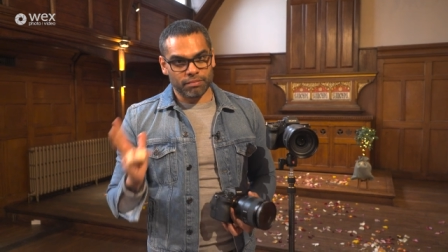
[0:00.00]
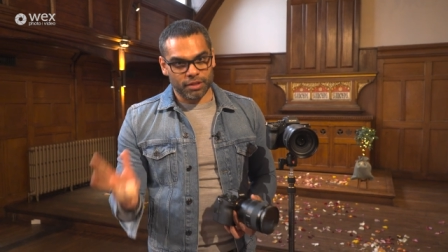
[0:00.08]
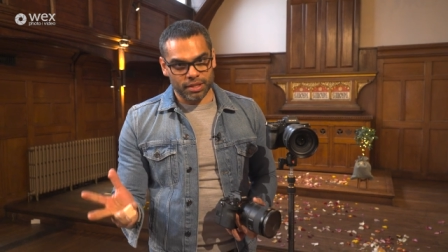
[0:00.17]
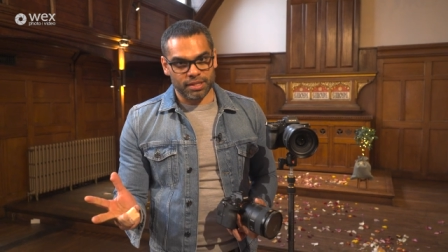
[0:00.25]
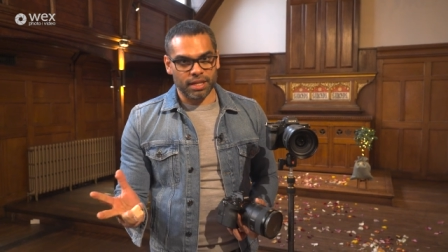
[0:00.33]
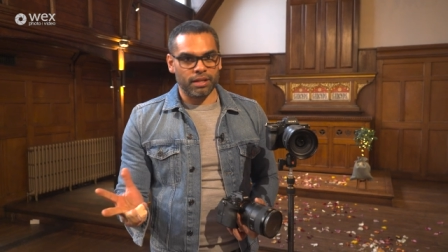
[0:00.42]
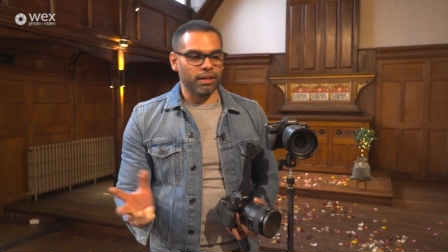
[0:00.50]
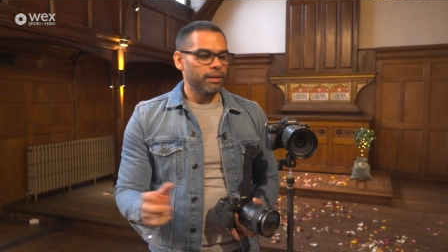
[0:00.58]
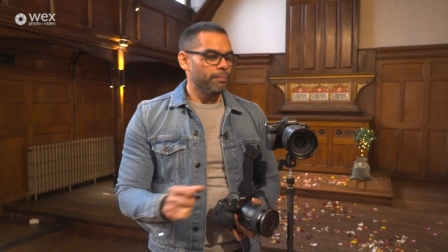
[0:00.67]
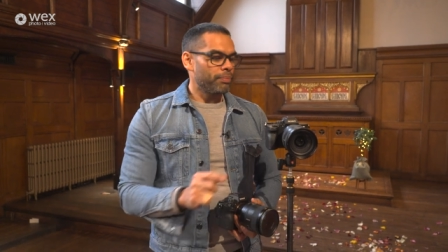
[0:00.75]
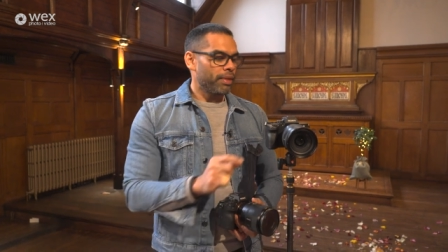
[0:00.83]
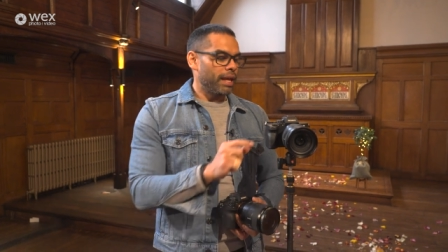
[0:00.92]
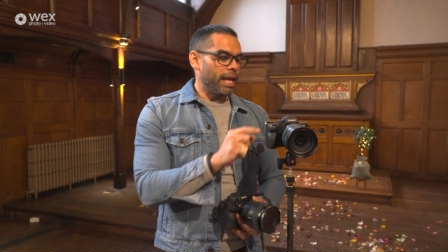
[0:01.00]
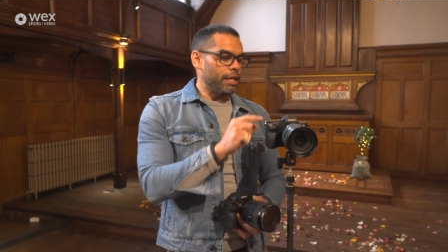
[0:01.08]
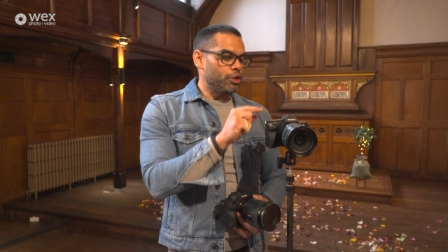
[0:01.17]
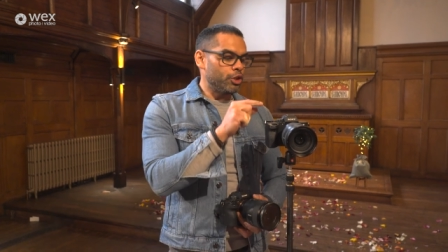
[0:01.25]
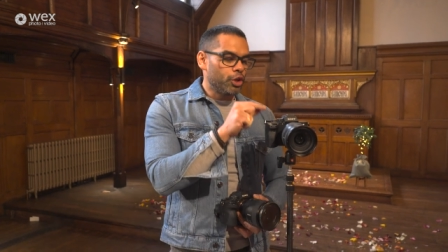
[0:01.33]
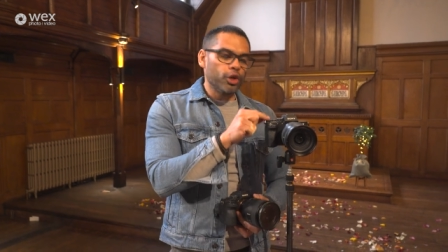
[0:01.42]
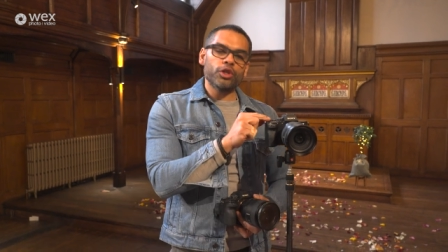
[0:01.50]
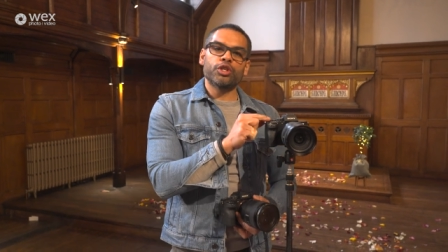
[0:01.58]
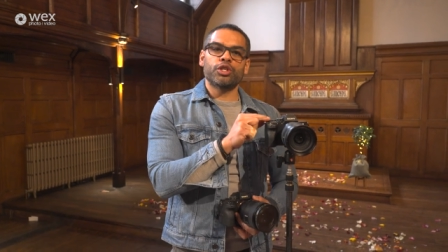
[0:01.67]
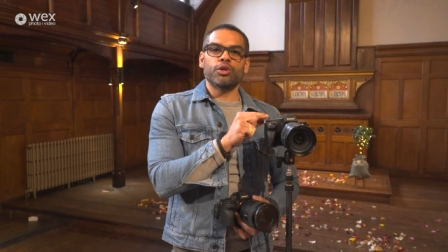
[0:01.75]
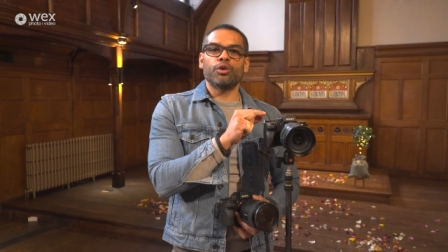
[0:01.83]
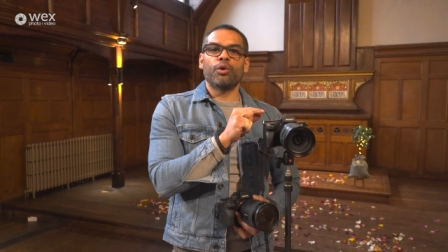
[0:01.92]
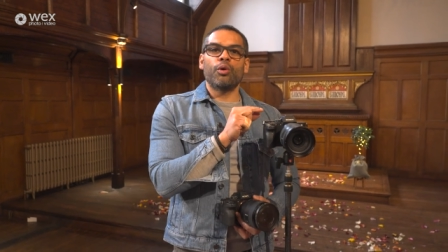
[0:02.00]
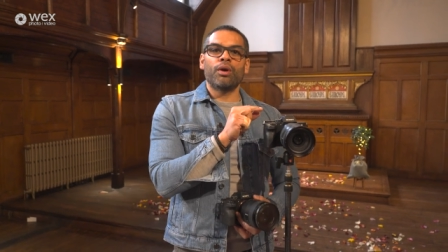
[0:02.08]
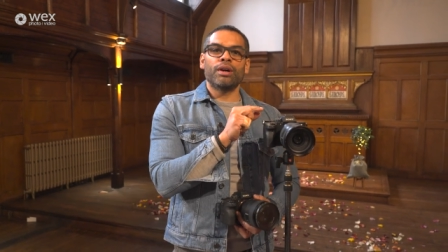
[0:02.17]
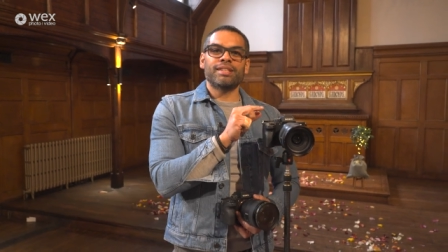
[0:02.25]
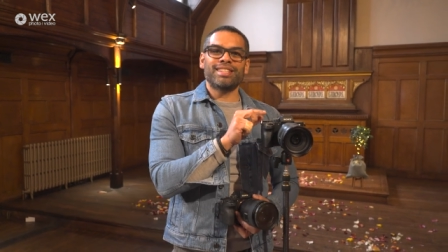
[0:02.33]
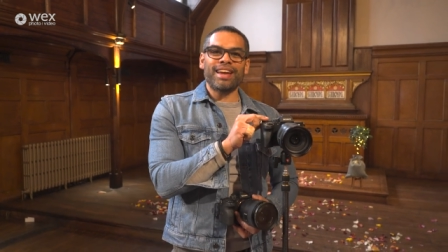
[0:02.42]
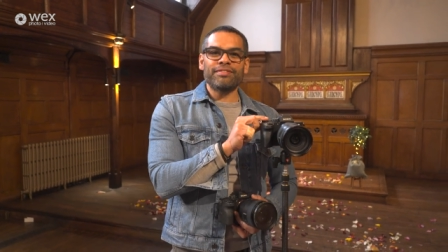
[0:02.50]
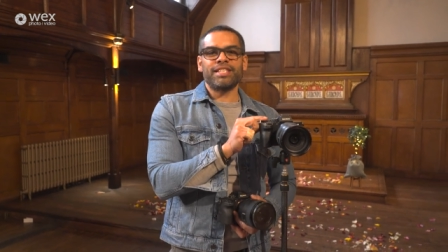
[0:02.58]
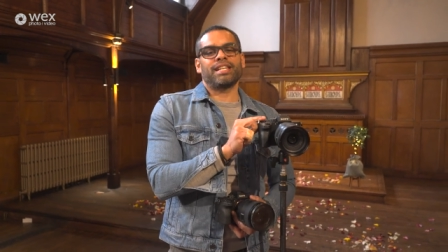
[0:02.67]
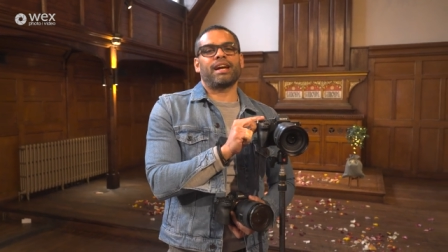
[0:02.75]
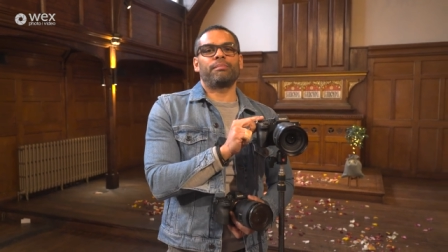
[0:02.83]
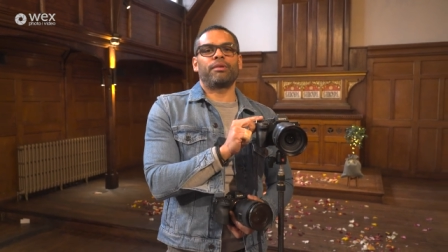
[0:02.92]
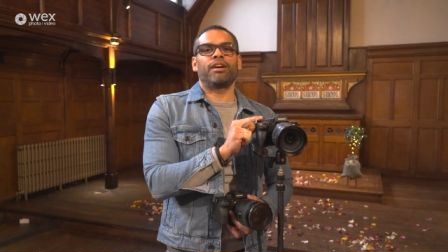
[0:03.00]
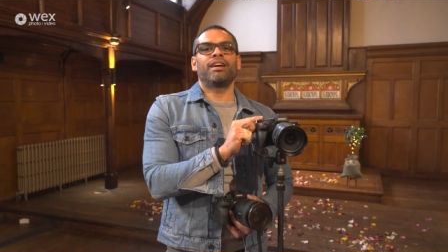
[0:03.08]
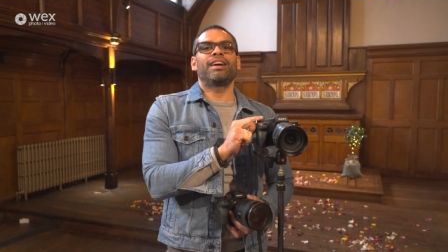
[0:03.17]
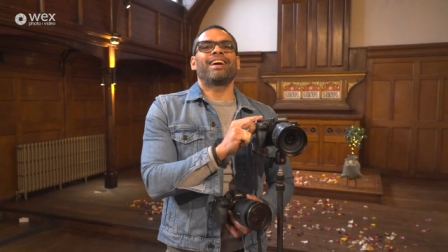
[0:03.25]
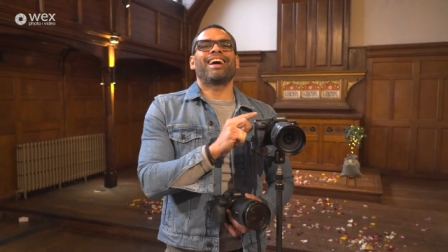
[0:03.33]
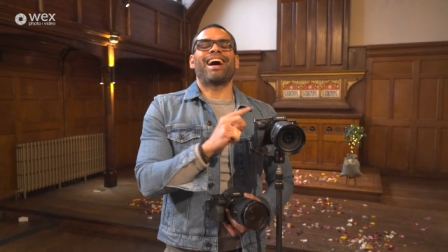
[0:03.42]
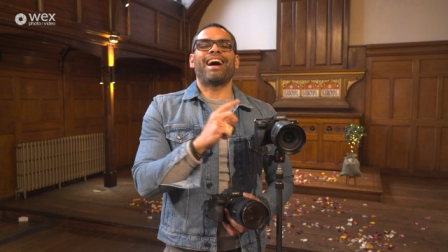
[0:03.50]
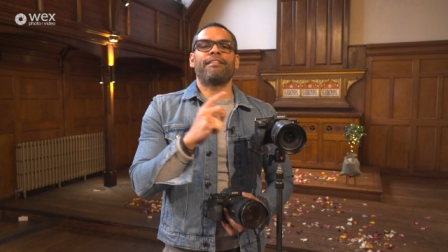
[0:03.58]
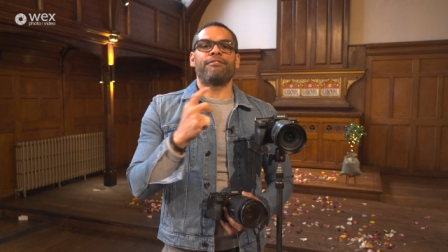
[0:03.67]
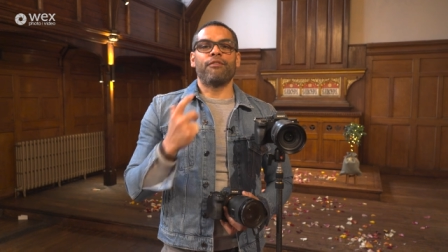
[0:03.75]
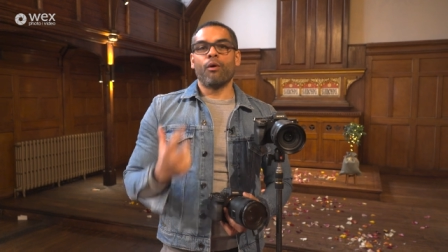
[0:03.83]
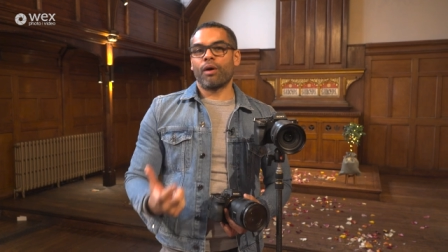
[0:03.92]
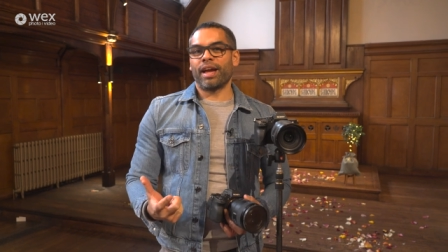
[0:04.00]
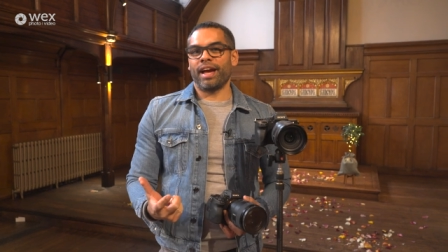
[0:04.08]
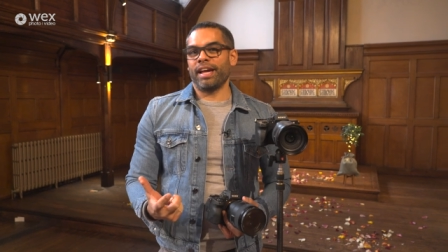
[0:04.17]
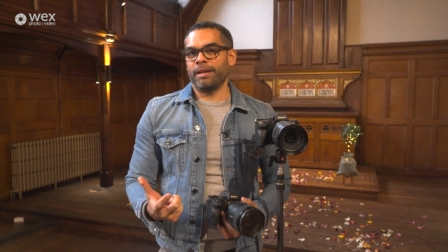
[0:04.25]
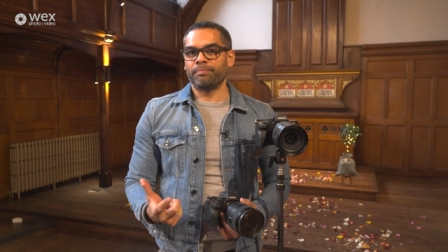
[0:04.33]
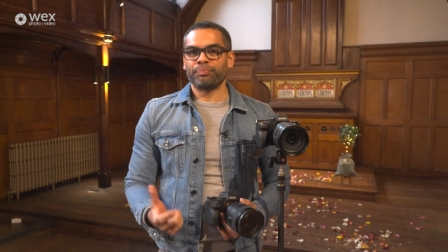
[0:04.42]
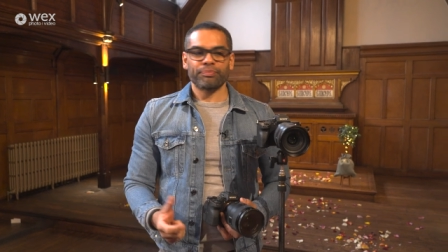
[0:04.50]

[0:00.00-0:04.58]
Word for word: consider is you could shoot your safety camera at 4K.